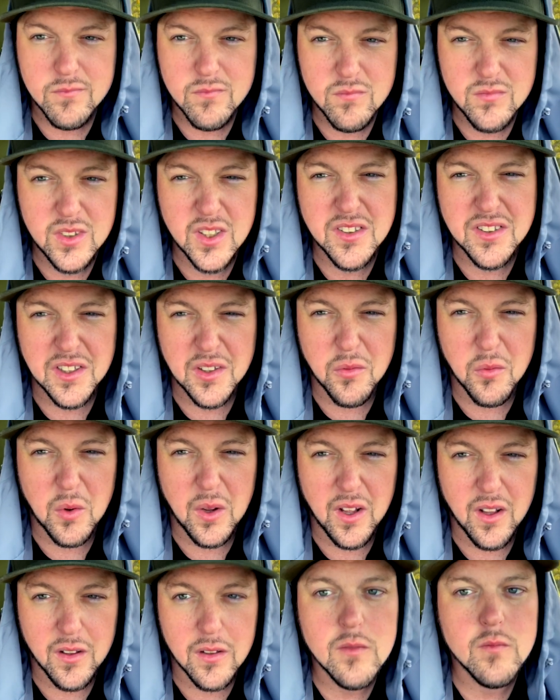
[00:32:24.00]
Just live
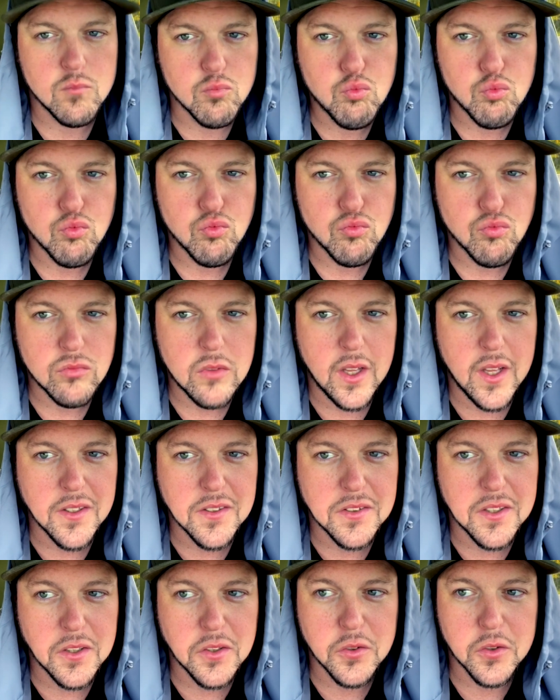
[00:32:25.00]
well and
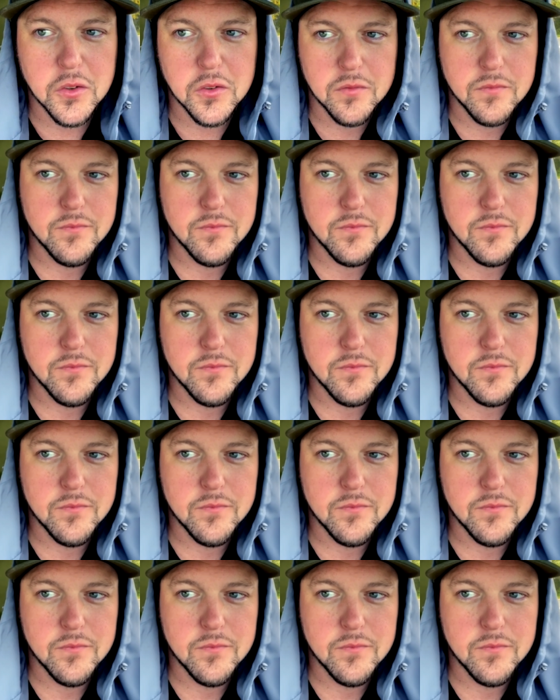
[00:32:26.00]
stay true.